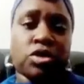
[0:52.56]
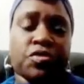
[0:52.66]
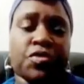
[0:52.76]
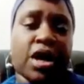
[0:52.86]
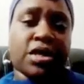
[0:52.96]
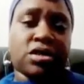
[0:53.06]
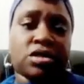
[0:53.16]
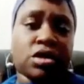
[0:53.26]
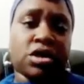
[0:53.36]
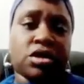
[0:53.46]
that, I
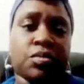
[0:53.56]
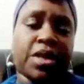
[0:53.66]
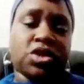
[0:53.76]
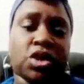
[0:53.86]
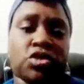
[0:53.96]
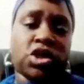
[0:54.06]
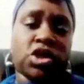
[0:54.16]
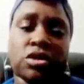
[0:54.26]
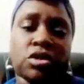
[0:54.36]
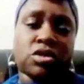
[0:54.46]
started the Black Child
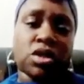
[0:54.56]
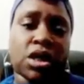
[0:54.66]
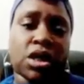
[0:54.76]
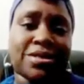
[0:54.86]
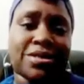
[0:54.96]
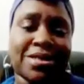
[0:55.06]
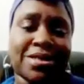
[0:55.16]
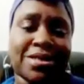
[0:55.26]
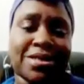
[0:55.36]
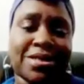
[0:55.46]
Agenda because I could see the
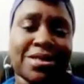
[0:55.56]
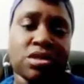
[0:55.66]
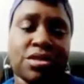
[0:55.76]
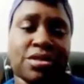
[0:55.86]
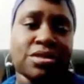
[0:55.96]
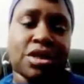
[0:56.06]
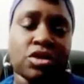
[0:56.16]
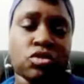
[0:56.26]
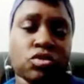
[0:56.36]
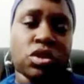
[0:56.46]
injustice and I could
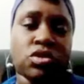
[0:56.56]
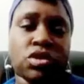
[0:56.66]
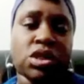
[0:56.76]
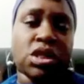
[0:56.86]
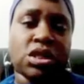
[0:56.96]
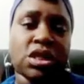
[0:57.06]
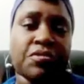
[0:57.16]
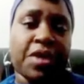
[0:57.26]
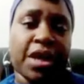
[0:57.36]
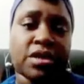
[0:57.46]
also see the
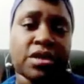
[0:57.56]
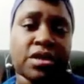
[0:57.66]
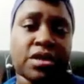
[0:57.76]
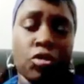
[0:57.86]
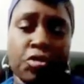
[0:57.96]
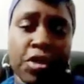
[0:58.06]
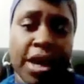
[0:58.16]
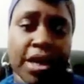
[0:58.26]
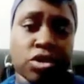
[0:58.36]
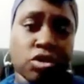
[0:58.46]
effects of
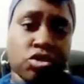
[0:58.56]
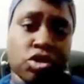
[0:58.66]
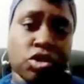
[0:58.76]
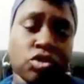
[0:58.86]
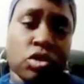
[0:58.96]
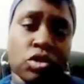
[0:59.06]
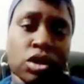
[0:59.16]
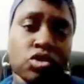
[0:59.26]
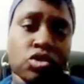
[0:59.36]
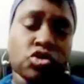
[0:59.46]
exclusions on
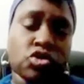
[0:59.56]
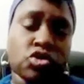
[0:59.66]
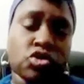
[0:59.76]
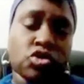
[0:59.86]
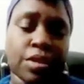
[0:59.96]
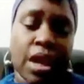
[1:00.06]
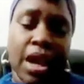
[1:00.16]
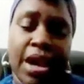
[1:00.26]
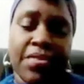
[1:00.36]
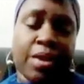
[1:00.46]
our streets.
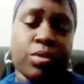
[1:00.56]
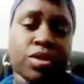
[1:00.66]
And that was